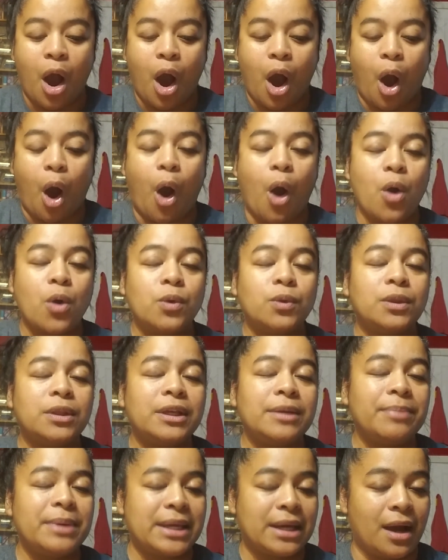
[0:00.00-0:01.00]
Only
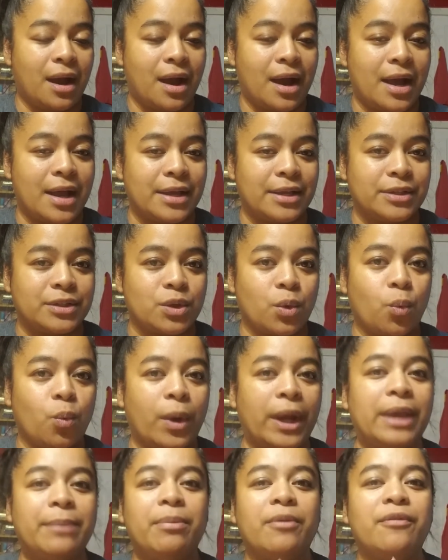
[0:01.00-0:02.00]
because
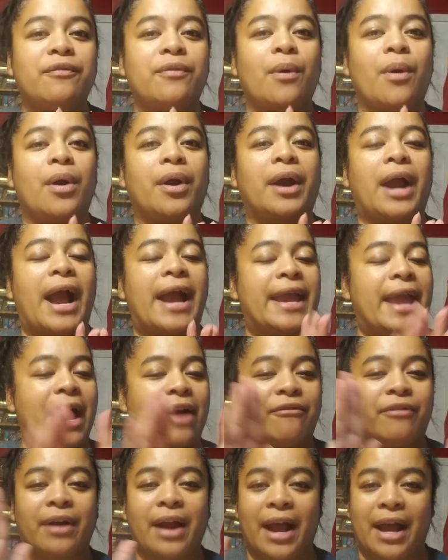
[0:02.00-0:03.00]
way before I
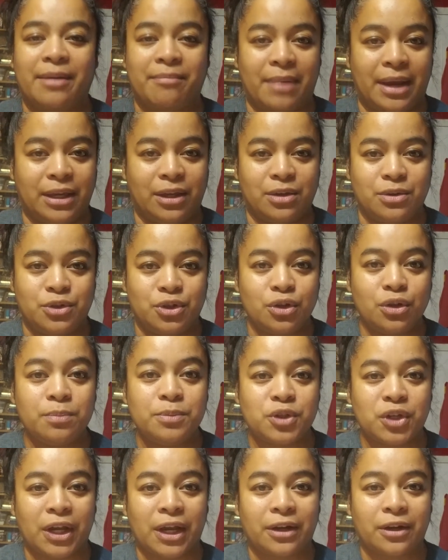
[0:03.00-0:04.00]
ever had my YouTube
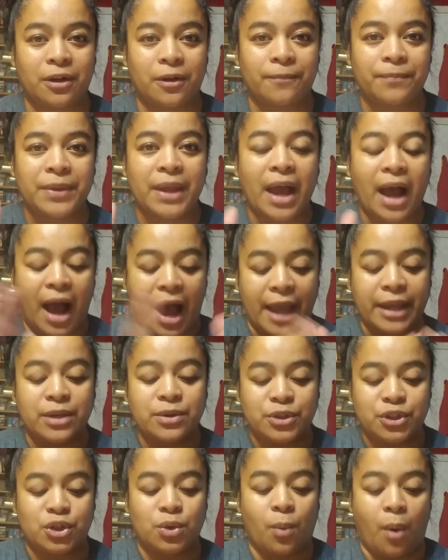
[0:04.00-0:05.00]
channel, I
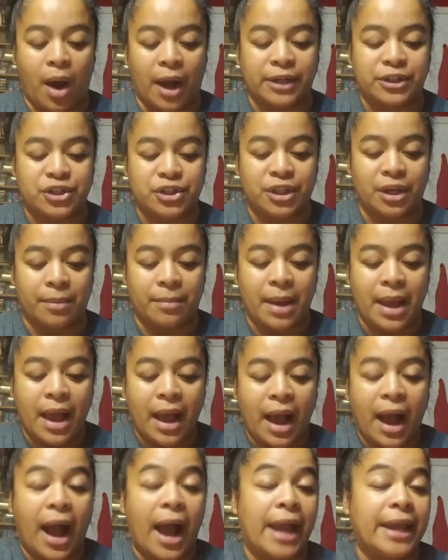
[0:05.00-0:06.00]
used to watch them.
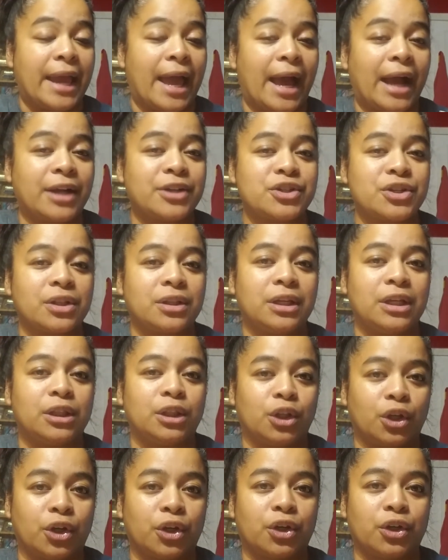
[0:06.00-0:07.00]
I actually
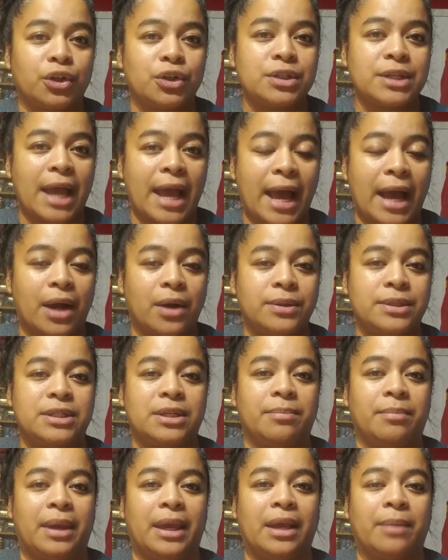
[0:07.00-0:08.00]
learned how to
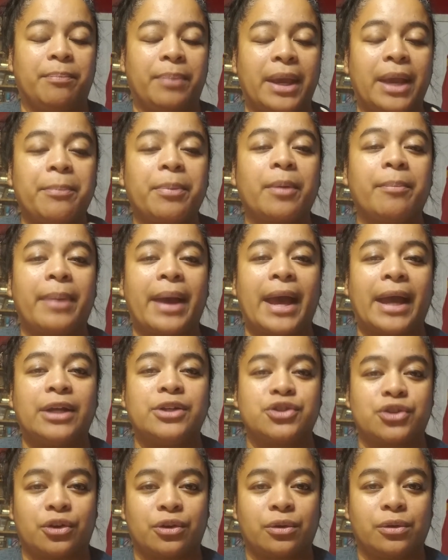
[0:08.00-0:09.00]
make paper bag
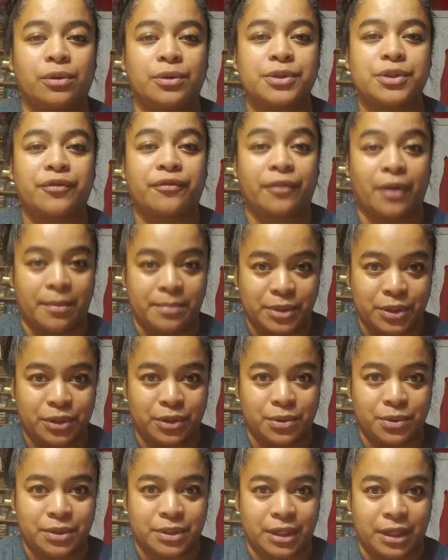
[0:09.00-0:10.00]
journals from
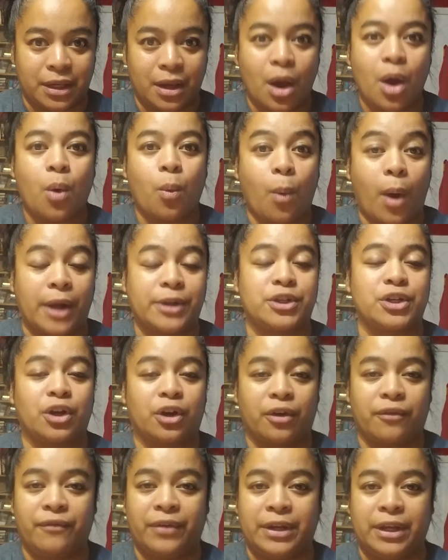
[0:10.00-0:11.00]
Susie, watching
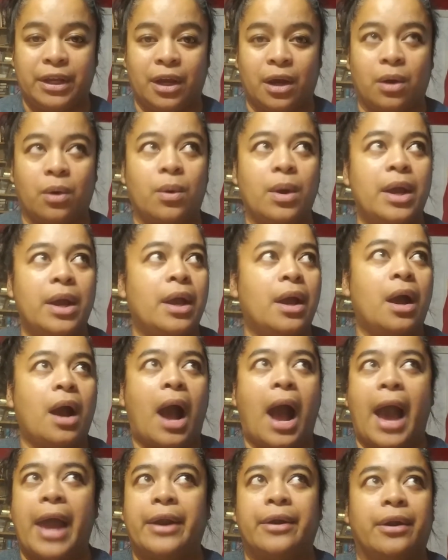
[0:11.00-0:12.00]
her video
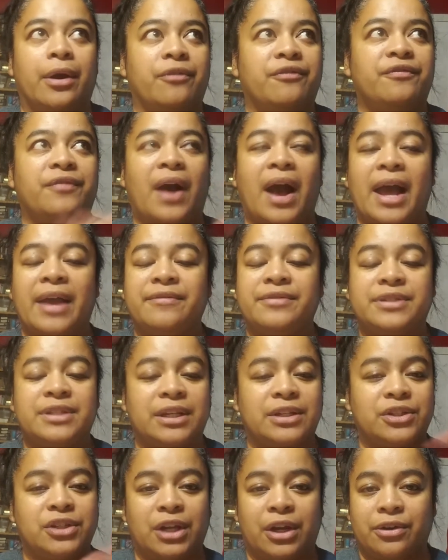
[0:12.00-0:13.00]
I don't know, 5,
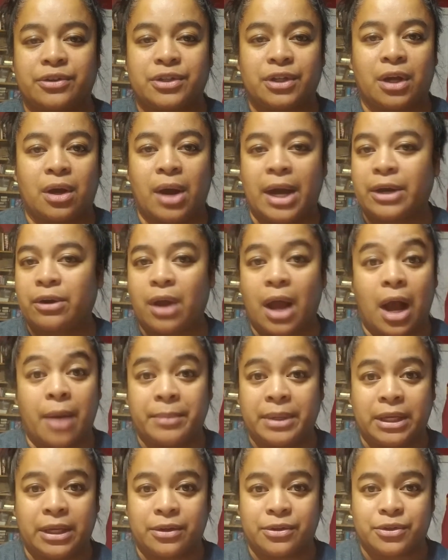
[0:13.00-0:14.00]
6 years ago. I don't know how
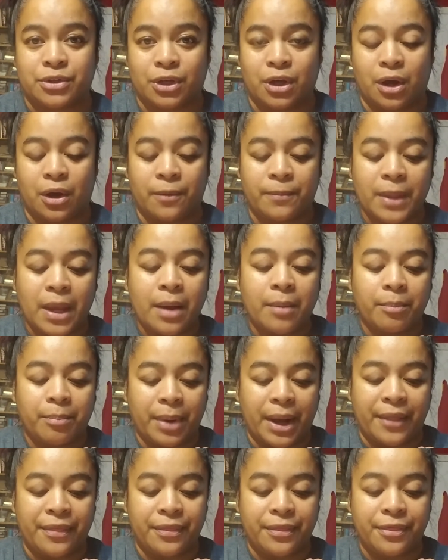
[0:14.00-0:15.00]
many years ago,
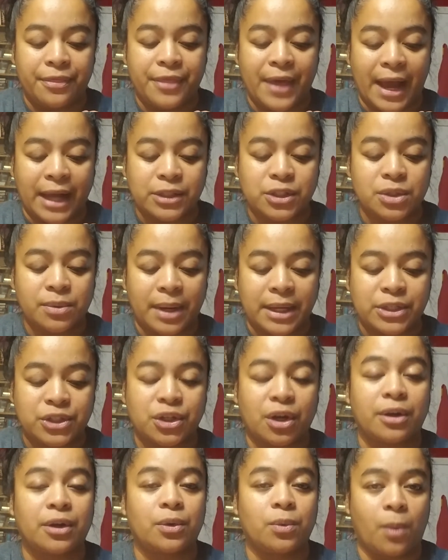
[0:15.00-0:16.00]
but that's who I
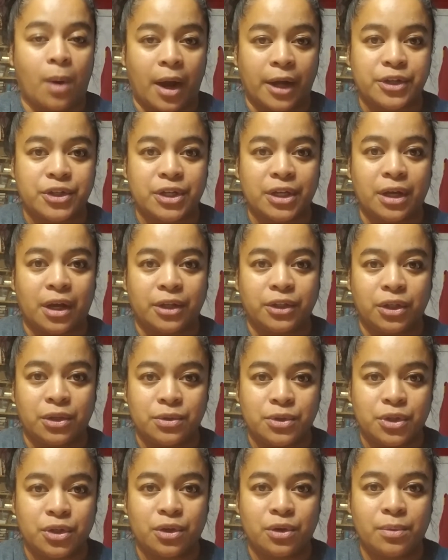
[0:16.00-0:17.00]
started watching on
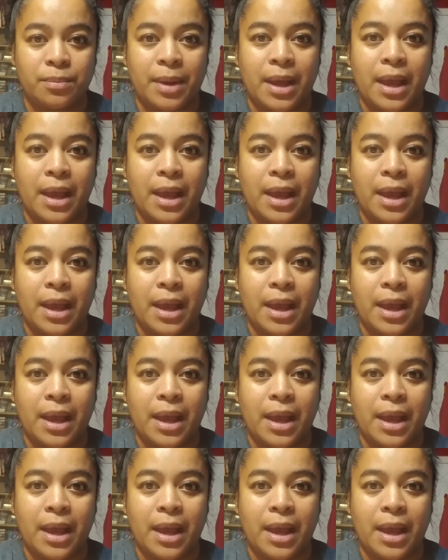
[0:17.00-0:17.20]
YouTube.